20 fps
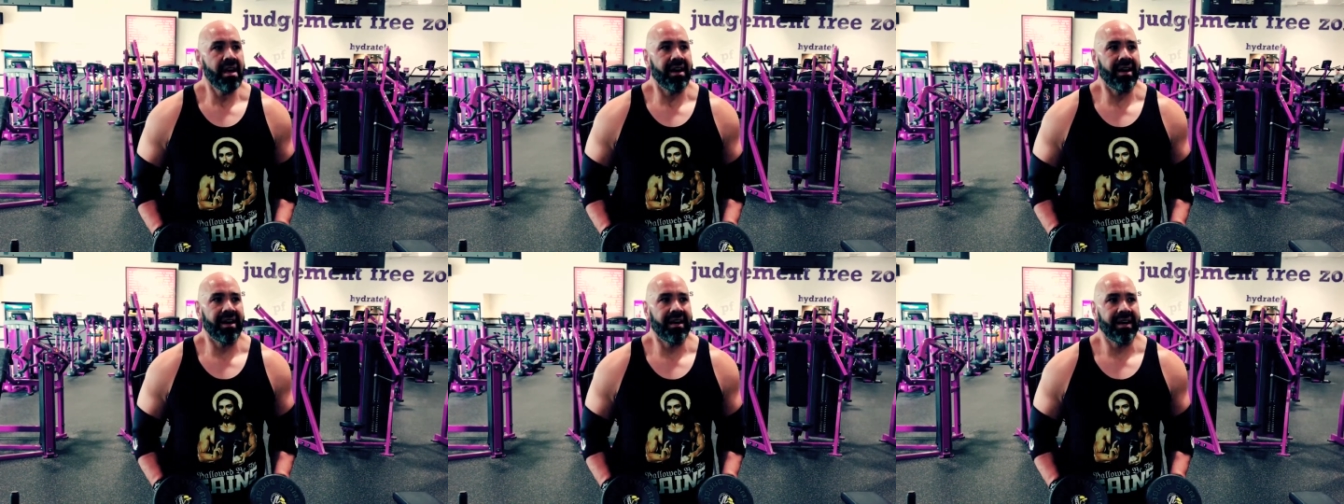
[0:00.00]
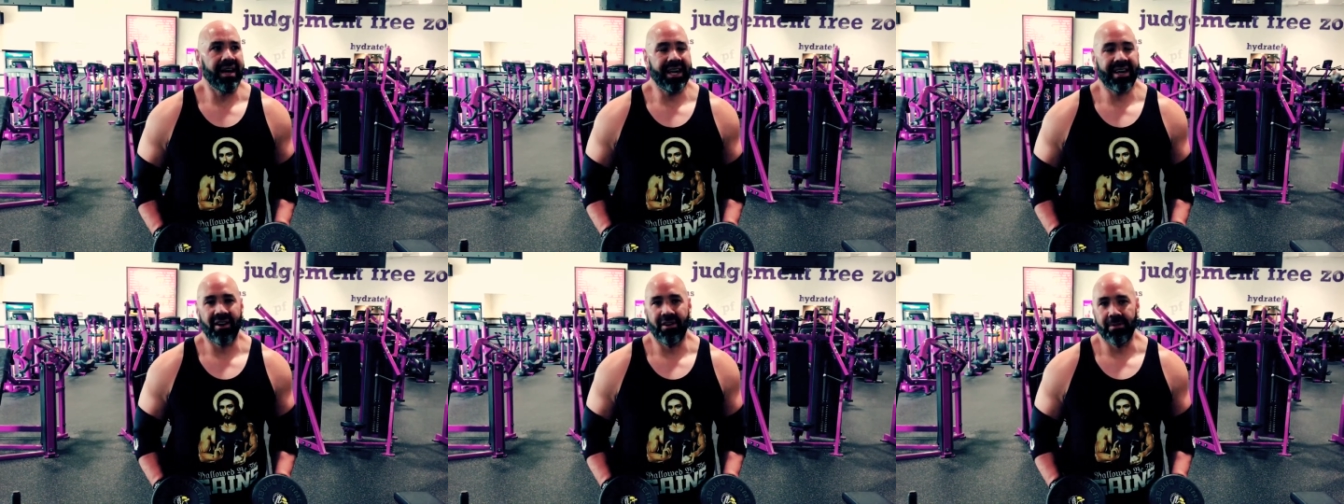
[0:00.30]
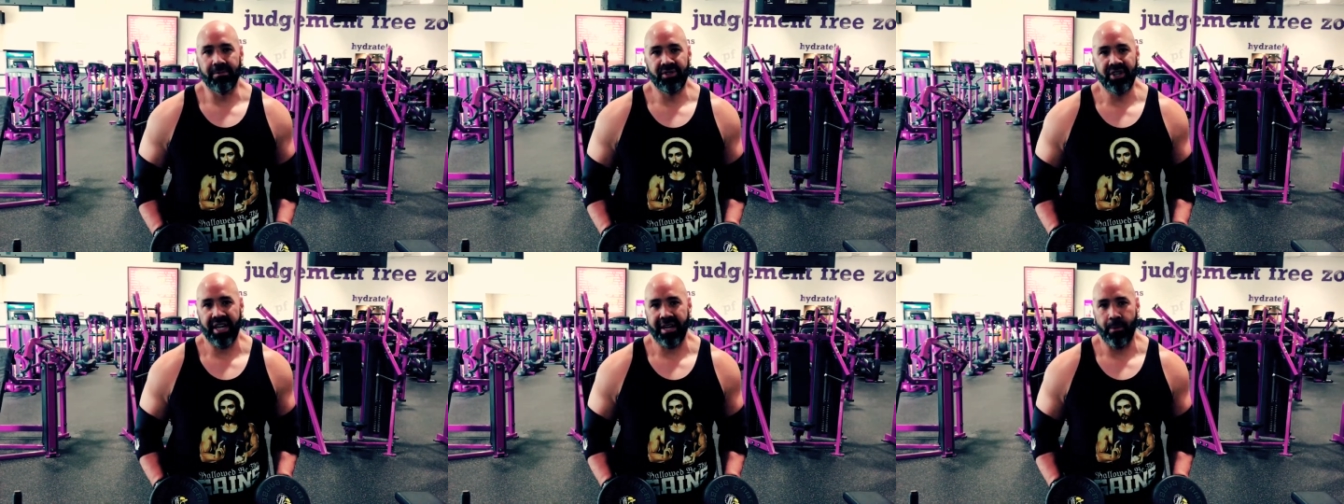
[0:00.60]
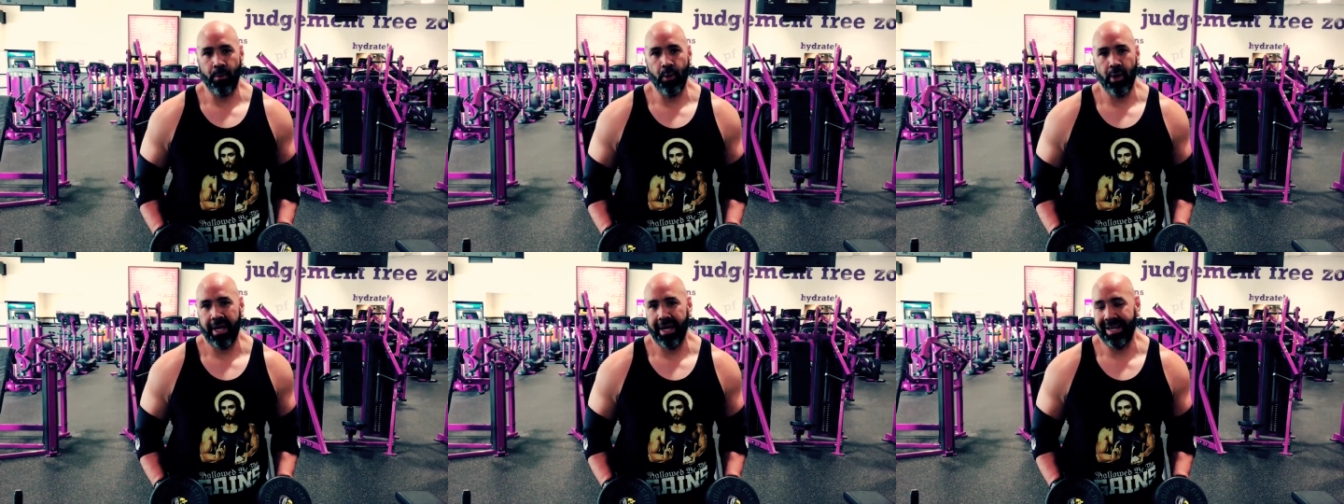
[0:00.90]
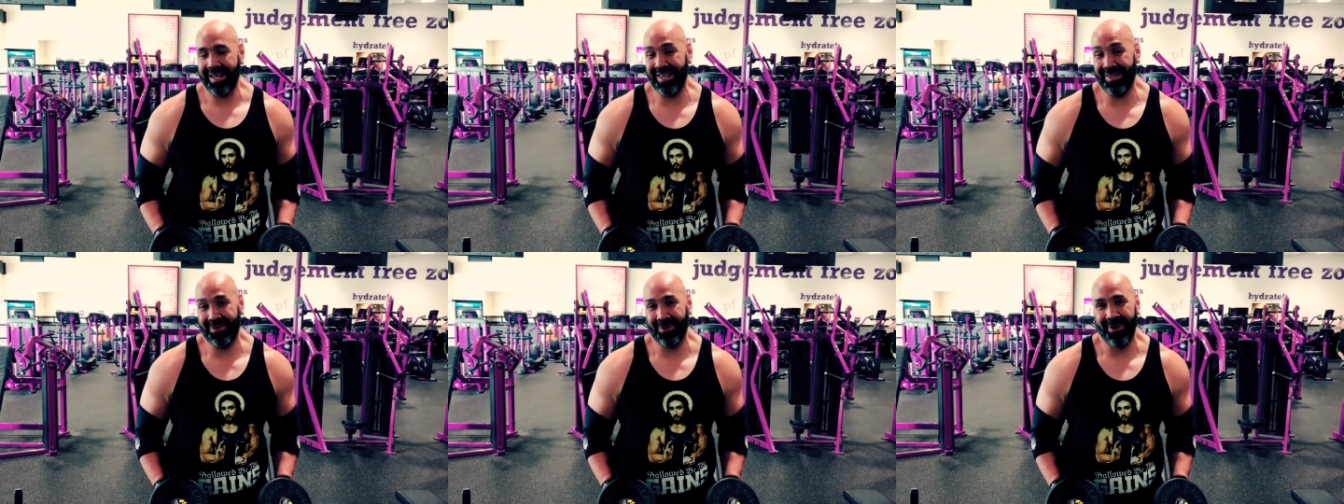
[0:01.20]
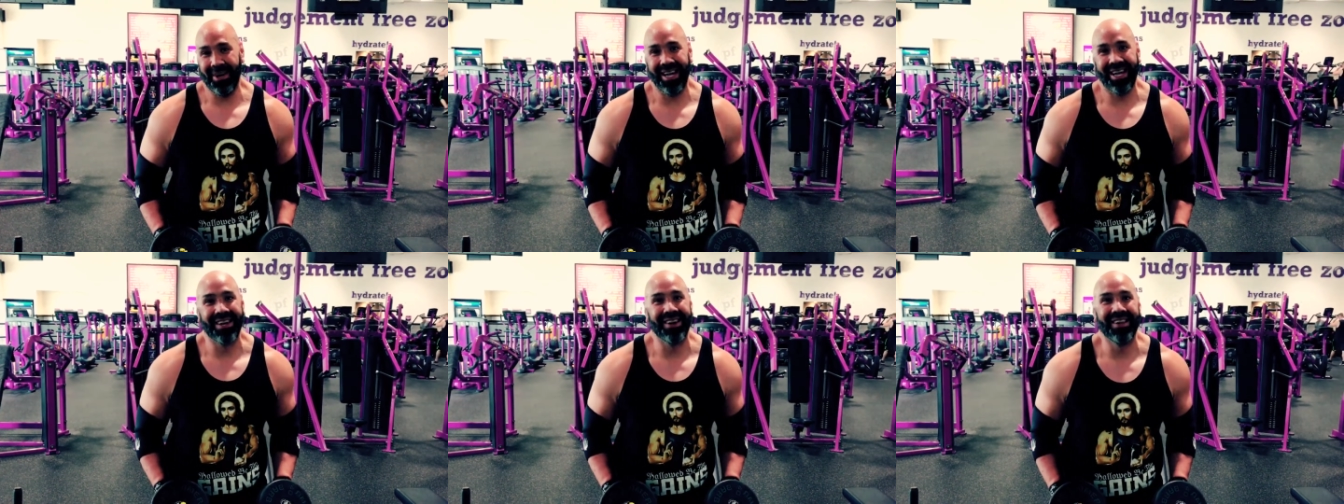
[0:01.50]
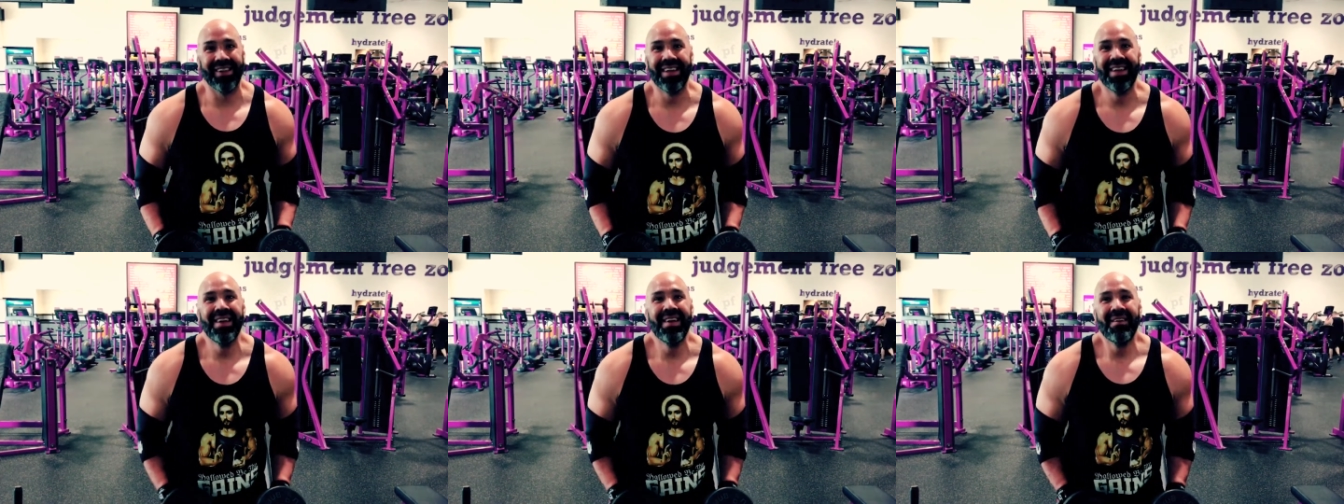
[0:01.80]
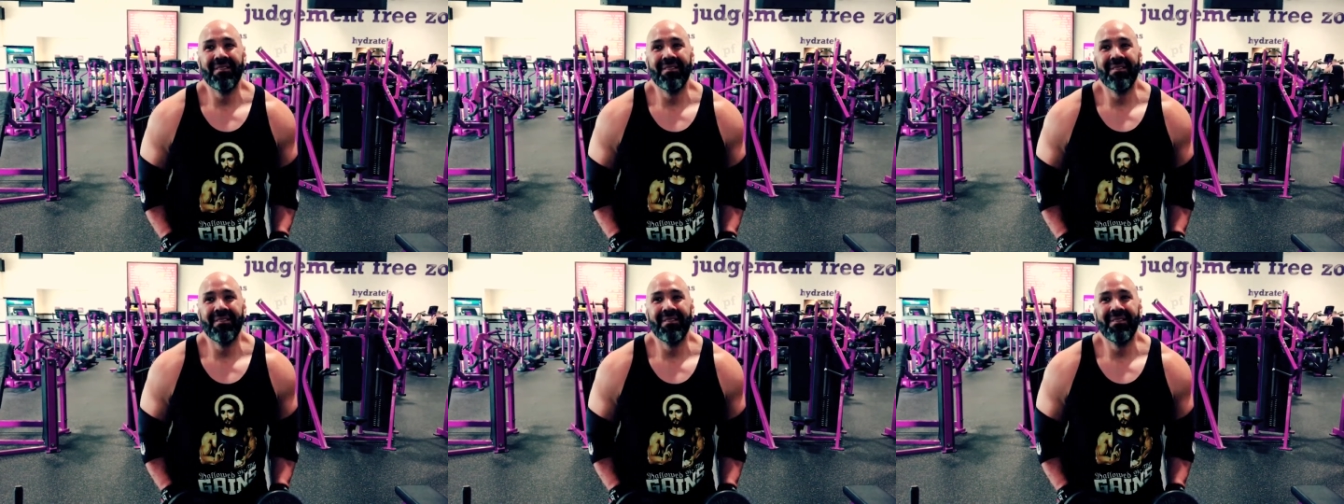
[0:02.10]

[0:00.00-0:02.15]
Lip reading: I call them chicken wing, is what I call it.